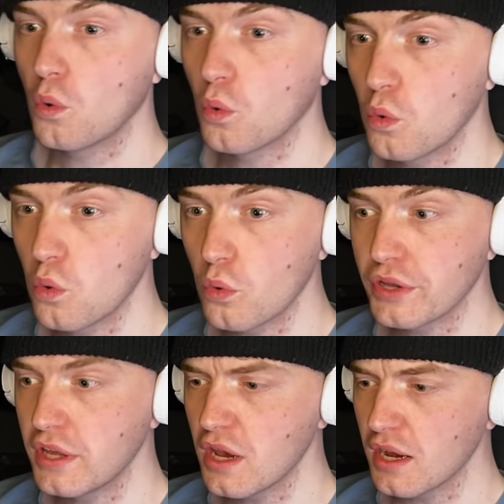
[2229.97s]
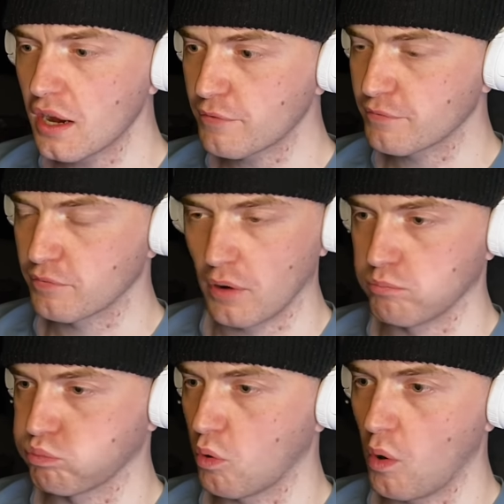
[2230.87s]
Ooh, yeah!
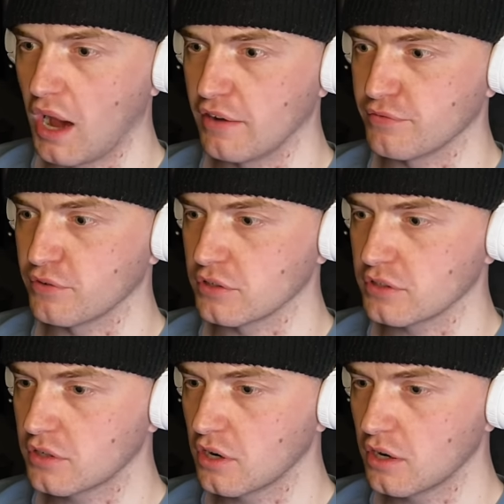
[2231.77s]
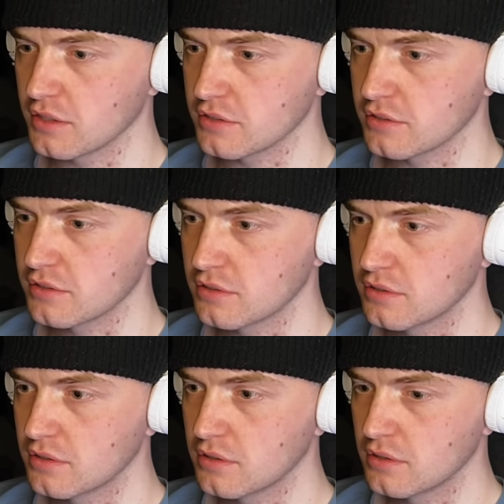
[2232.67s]
I forgot!
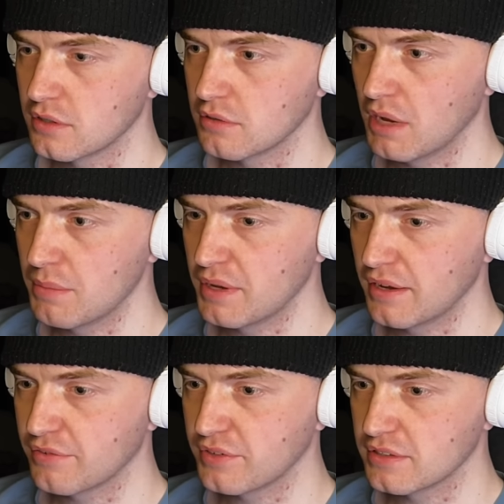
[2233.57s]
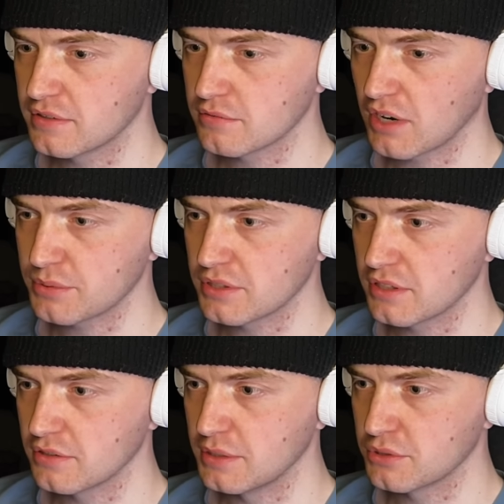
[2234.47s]
Maybe if he grabs the
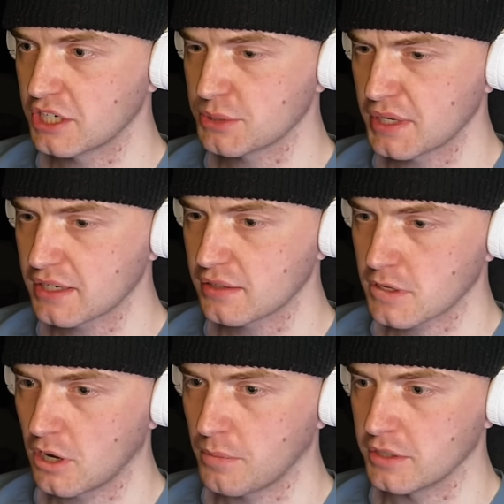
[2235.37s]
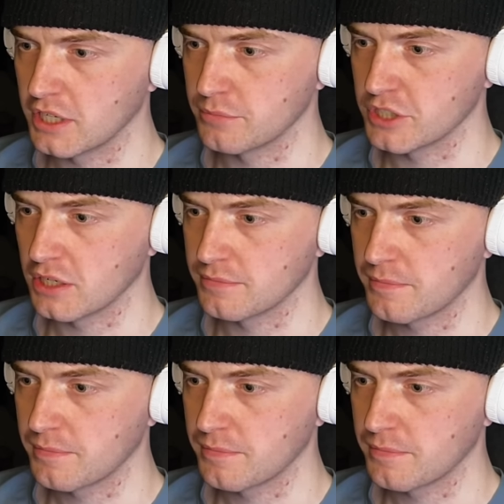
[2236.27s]
tail, he will change back? Come on, Yamcha.